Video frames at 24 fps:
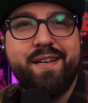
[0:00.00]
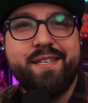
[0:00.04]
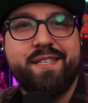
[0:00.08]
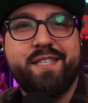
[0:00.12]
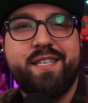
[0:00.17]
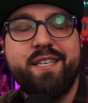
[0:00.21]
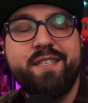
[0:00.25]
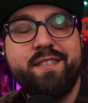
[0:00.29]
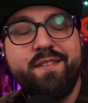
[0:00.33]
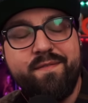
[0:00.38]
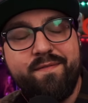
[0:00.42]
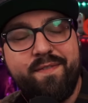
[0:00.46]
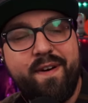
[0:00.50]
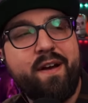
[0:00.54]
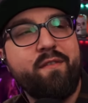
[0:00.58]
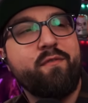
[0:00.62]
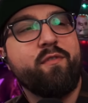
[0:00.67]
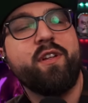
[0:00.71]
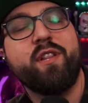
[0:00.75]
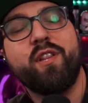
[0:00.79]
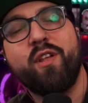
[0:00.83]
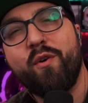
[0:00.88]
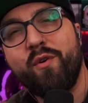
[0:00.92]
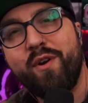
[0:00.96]
Season 5
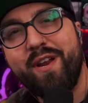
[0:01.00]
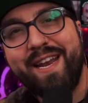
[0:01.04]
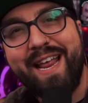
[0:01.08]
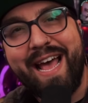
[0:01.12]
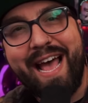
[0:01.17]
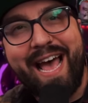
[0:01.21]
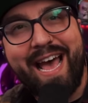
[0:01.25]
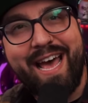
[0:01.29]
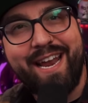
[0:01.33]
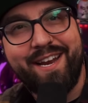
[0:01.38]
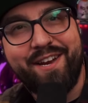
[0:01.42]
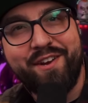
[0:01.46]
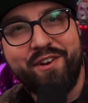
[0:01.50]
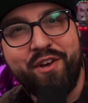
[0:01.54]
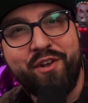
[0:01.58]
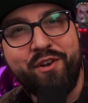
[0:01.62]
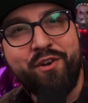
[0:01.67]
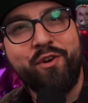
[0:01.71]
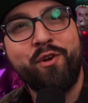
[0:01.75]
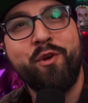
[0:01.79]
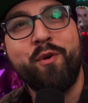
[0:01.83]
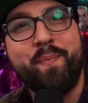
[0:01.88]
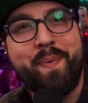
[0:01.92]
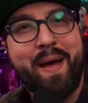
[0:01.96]
Reloaded added a
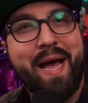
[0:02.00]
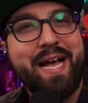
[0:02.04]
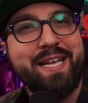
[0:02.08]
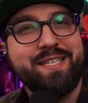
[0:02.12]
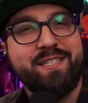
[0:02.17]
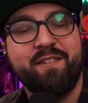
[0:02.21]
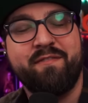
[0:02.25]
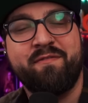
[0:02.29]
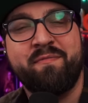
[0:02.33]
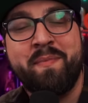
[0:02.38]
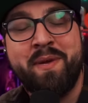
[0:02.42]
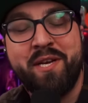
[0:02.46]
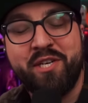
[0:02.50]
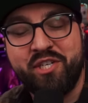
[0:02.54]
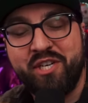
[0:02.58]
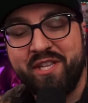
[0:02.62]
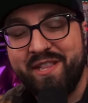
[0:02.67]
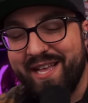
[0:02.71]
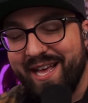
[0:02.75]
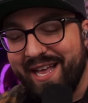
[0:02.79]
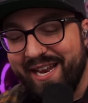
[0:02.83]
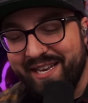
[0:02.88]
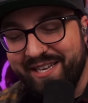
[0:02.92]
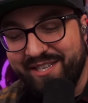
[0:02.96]
new passive mission
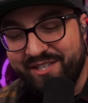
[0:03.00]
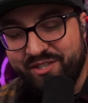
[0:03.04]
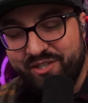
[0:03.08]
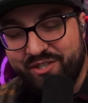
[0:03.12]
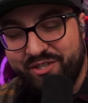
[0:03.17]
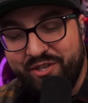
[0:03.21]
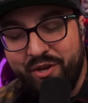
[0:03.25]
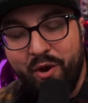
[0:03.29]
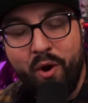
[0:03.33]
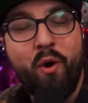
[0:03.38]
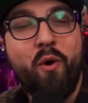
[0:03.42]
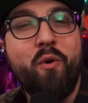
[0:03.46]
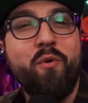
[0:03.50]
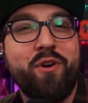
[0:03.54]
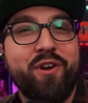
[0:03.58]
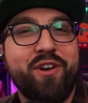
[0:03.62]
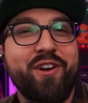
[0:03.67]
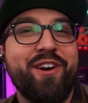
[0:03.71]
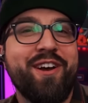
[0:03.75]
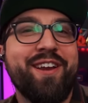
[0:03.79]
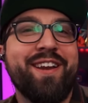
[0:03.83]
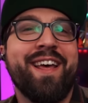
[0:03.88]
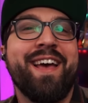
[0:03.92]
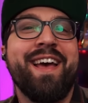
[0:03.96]
that is so
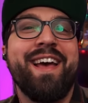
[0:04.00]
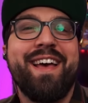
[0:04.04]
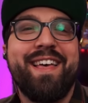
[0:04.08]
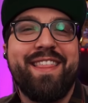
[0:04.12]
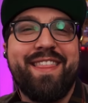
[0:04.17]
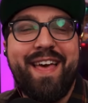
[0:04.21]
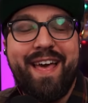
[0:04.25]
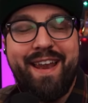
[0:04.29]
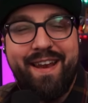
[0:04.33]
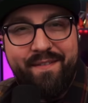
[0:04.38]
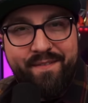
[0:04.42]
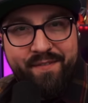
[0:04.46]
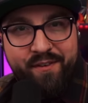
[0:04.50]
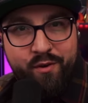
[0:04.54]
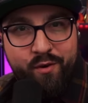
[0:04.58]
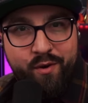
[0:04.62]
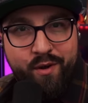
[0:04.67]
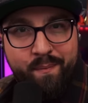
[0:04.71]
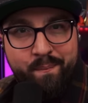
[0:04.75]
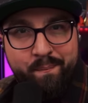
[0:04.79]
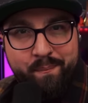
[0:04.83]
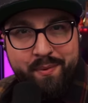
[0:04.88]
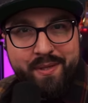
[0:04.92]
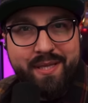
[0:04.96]
good that if you
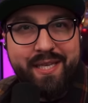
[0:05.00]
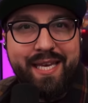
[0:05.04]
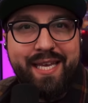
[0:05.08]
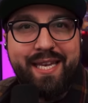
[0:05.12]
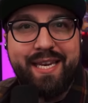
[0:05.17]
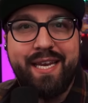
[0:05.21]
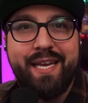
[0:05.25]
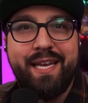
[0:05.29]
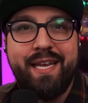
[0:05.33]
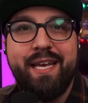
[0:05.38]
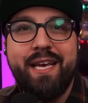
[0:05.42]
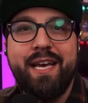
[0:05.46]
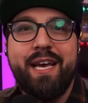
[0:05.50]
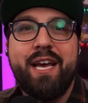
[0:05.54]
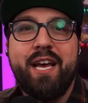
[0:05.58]
complete it,